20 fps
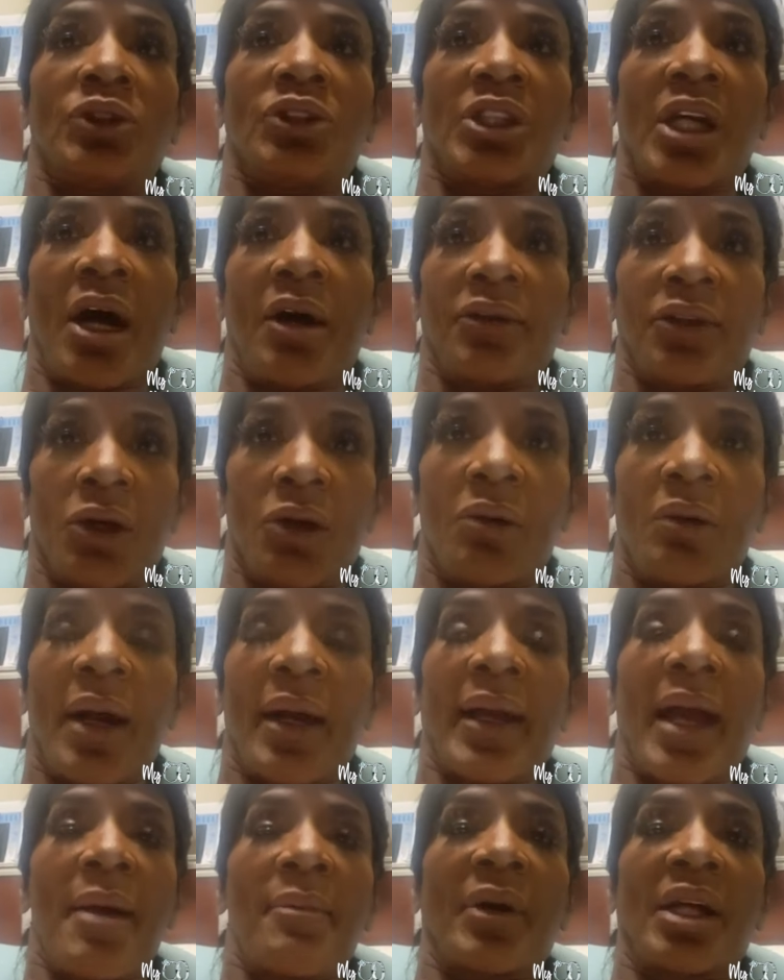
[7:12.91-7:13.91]
Y'all know
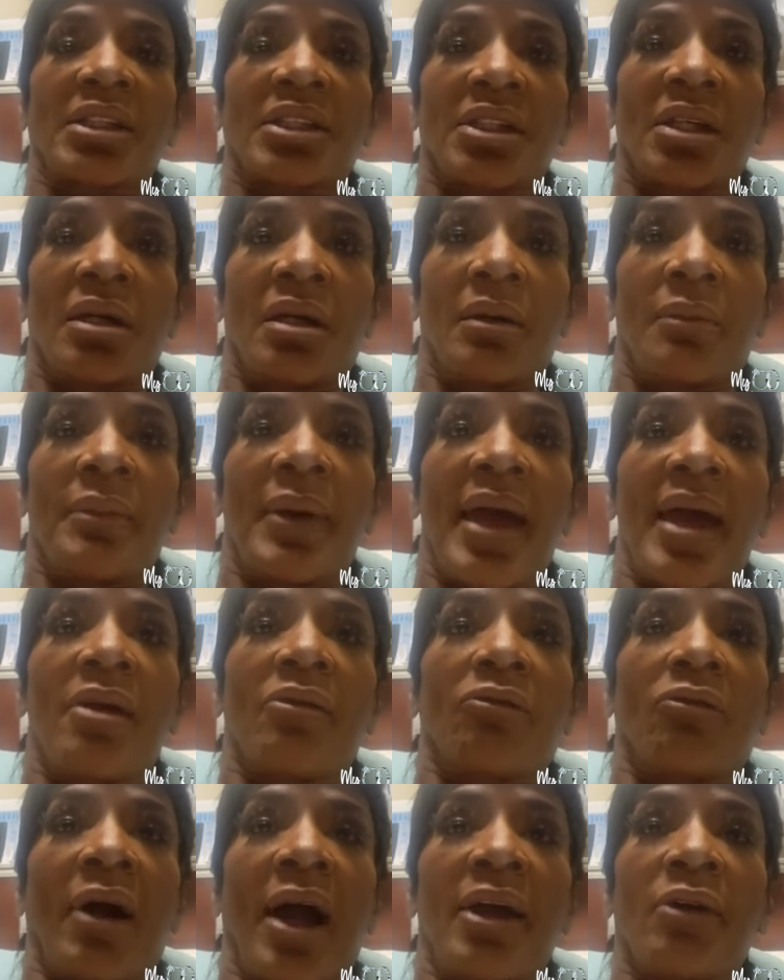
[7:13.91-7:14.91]
I got my son
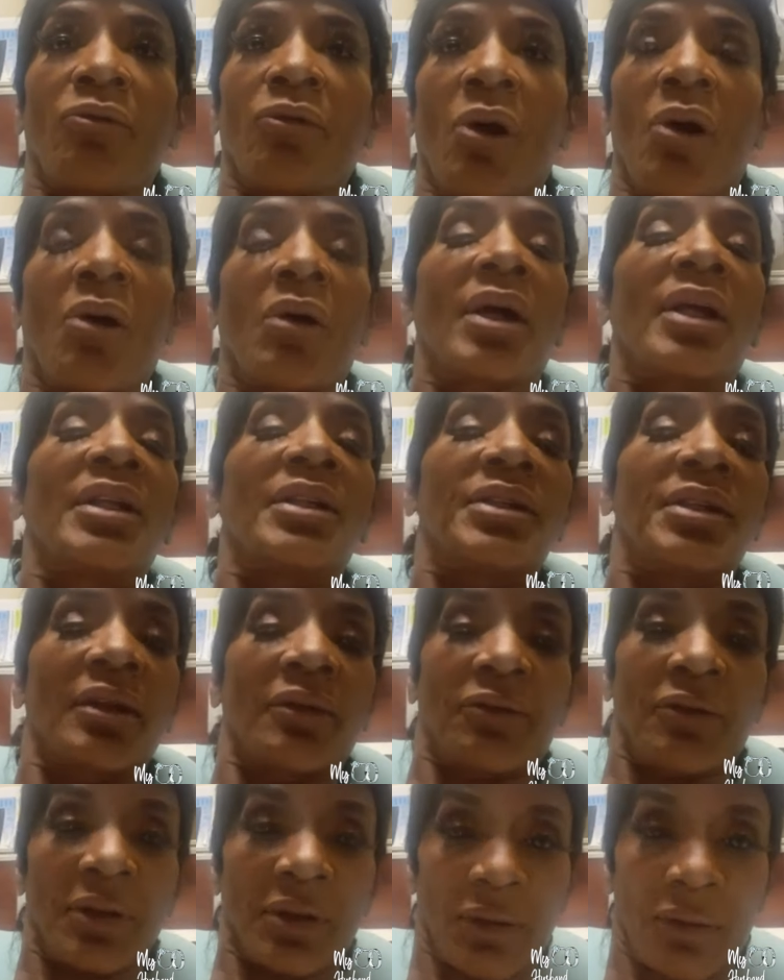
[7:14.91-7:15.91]
back, right, wrong, or
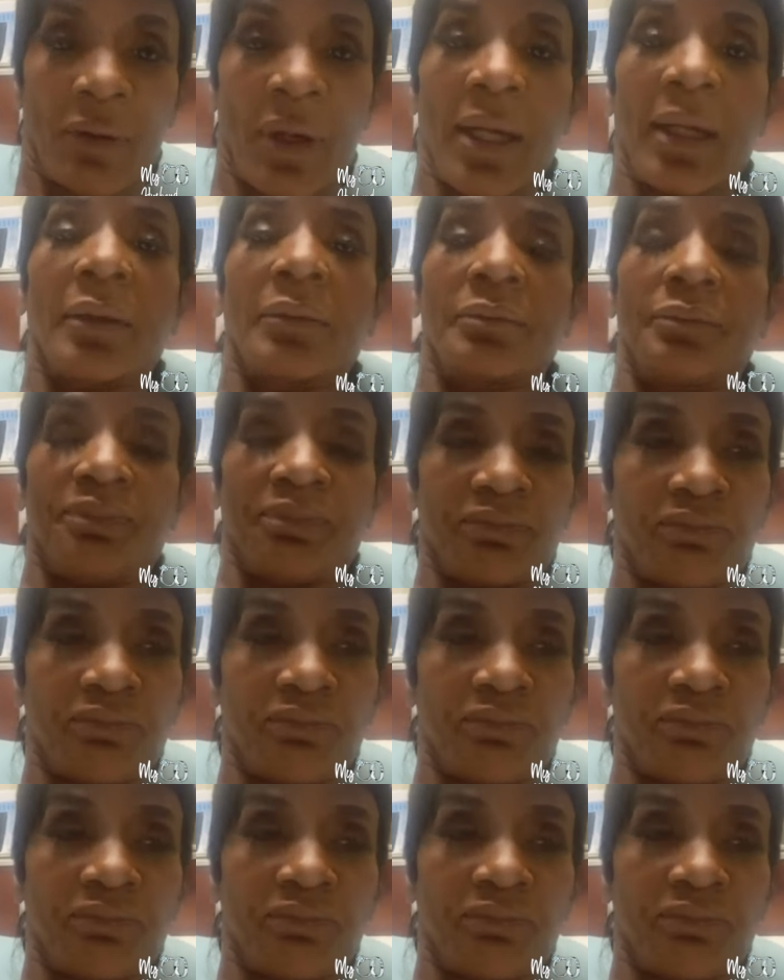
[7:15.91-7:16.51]
indifference, right?